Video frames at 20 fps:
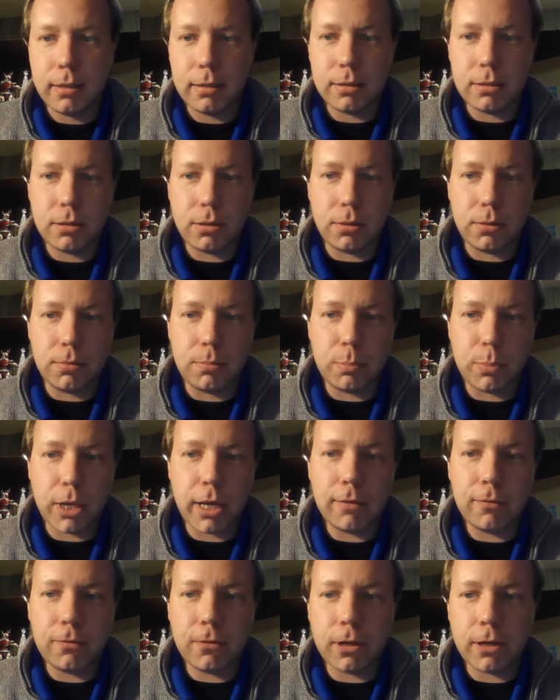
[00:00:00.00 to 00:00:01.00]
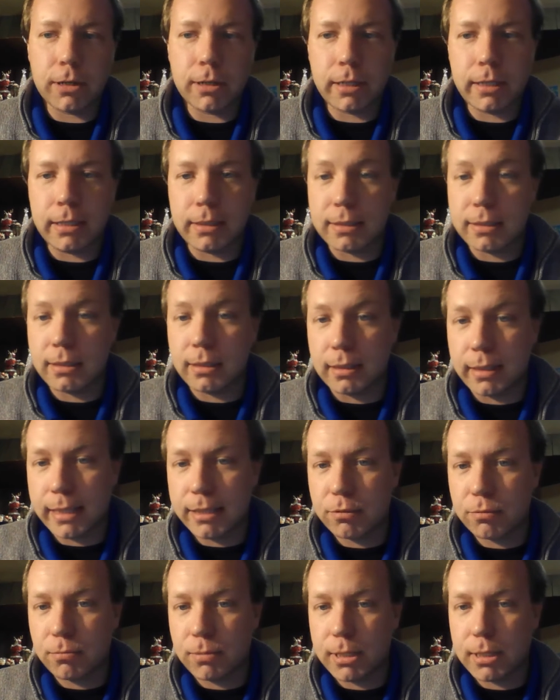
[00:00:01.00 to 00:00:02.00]
So by far, it's the
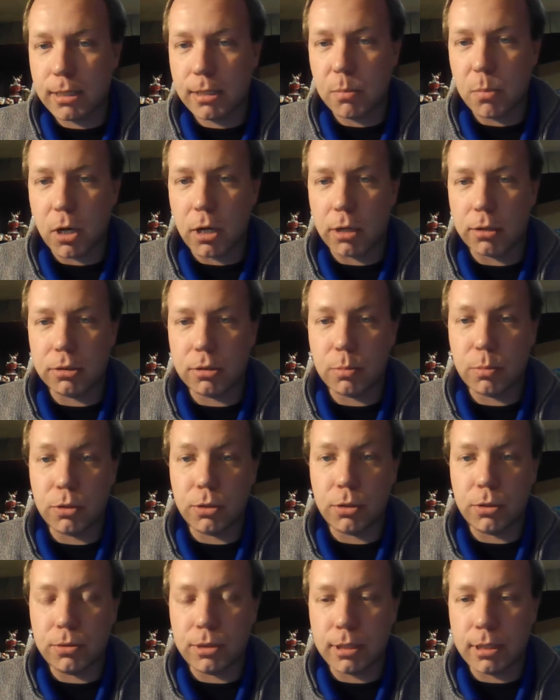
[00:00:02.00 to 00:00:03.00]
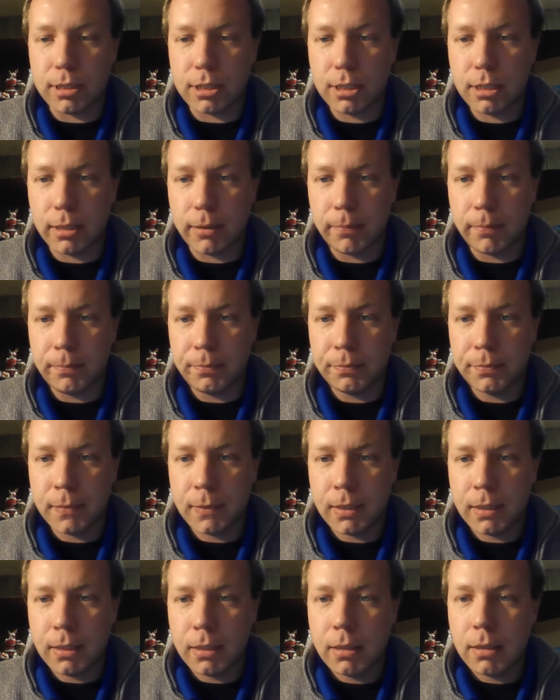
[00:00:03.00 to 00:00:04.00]
less risky model to produce each year.
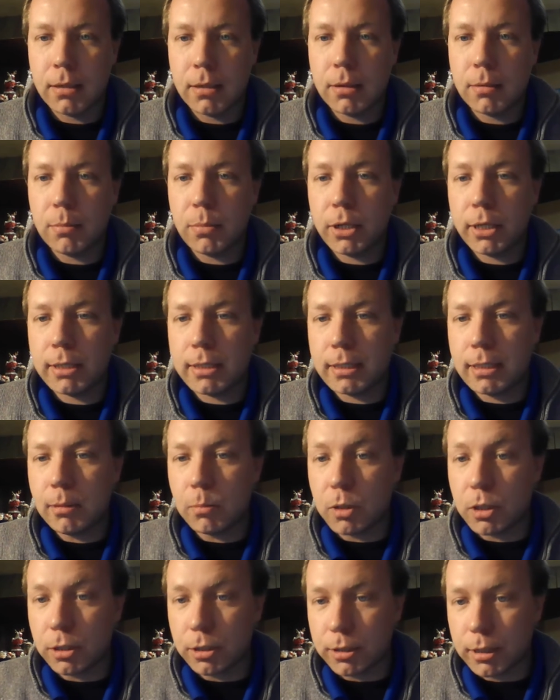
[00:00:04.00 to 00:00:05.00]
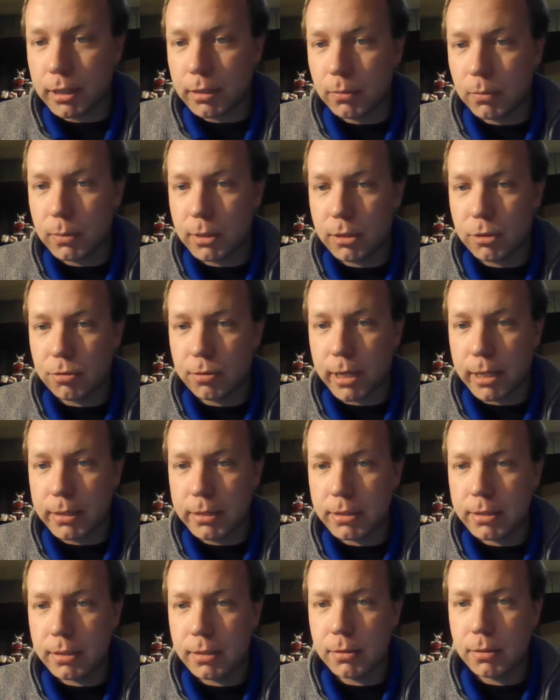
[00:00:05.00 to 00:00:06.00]
But to keep current with
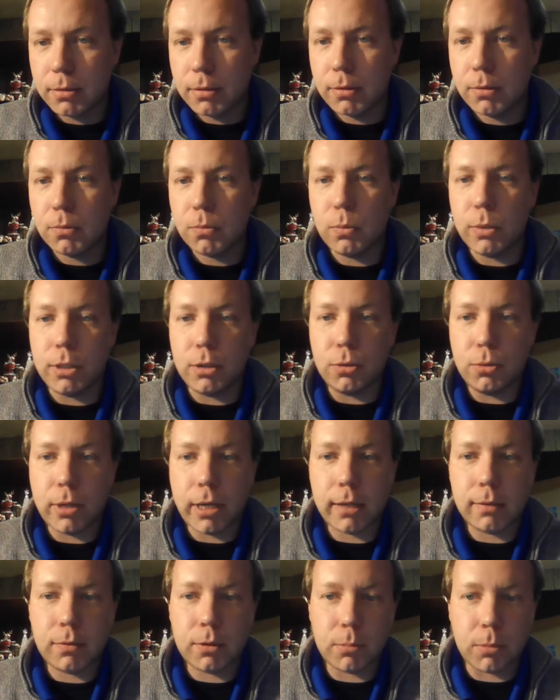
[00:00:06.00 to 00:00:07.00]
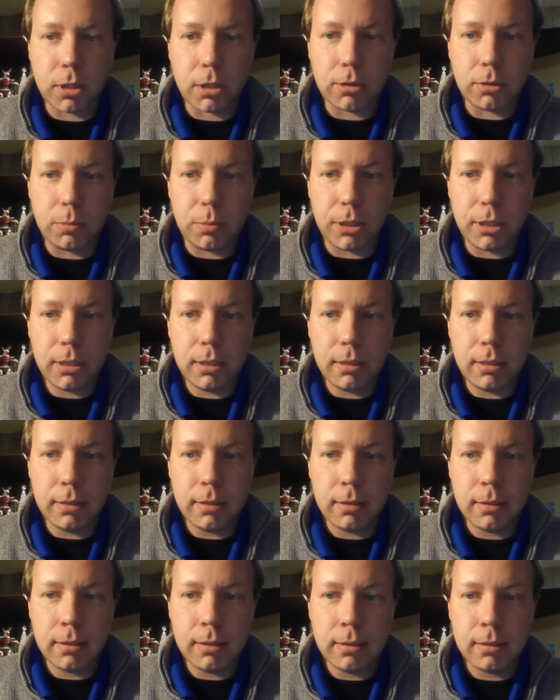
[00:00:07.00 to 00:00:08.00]
trends, we do have our Model B.
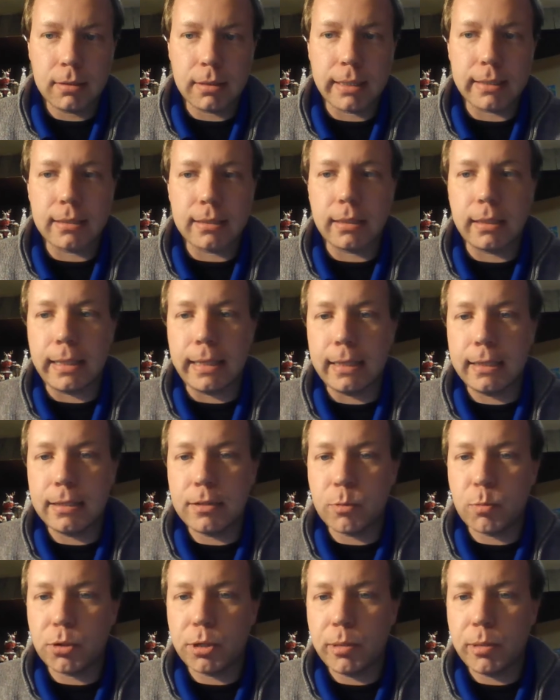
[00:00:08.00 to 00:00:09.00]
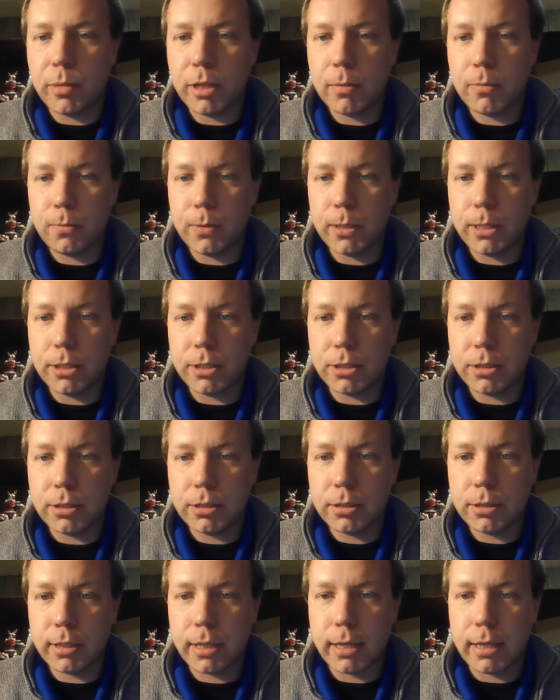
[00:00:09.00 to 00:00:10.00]
It has the latest premium
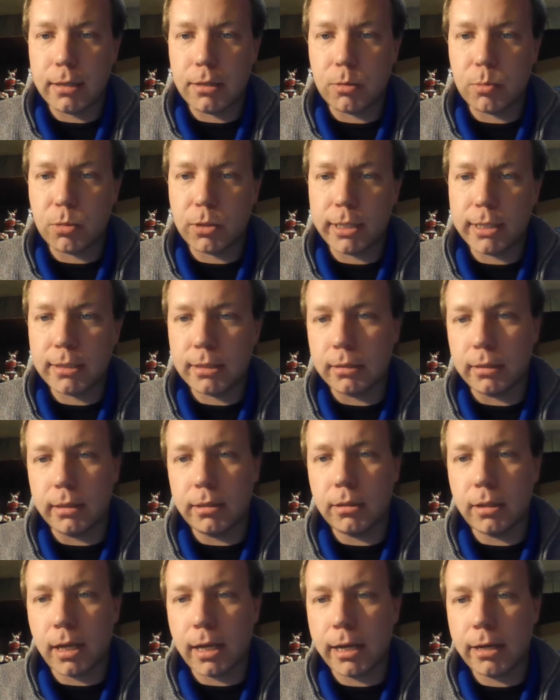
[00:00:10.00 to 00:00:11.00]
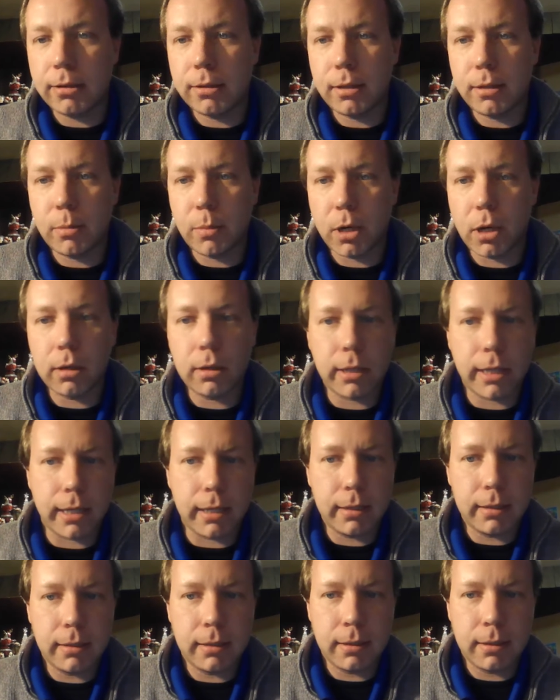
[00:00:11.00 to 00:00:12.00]
features and is priced a little higher than the Model A.
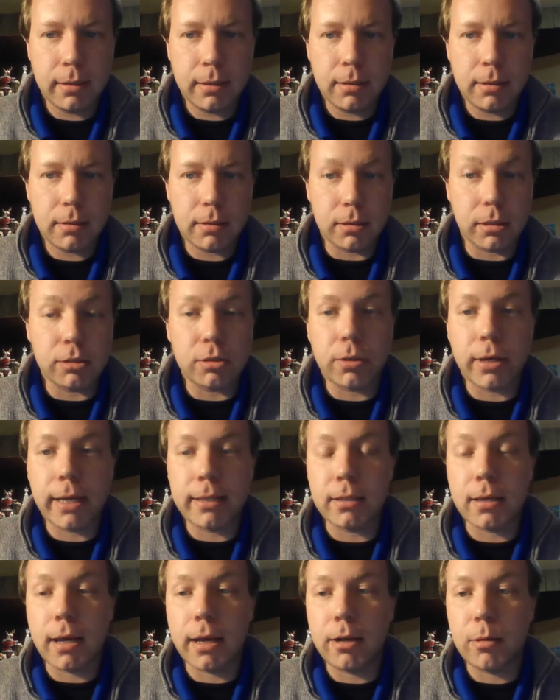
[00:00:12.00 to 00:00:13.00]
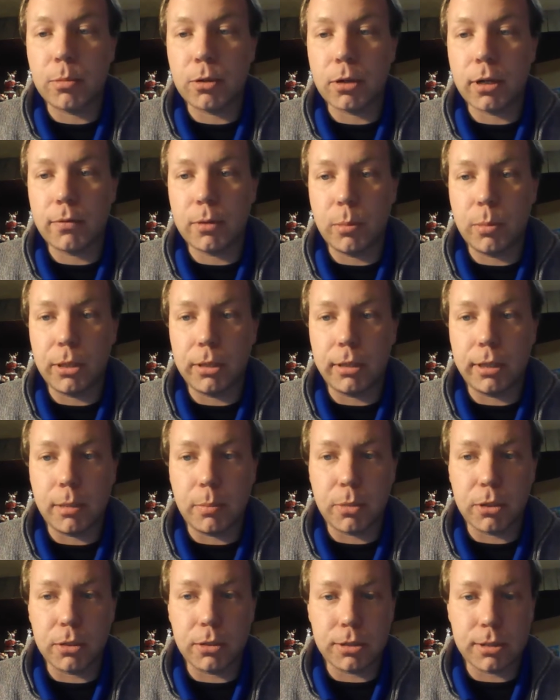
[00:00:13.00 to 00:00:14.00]
It also has a higher profitability
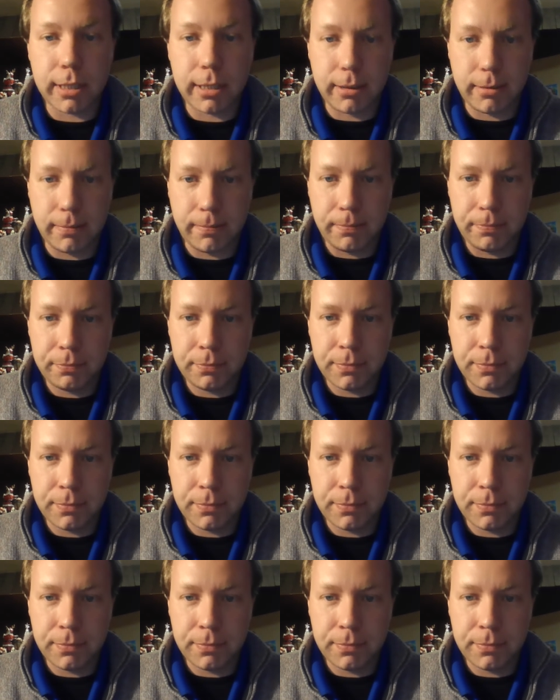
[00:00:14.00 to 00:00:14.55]
per sale.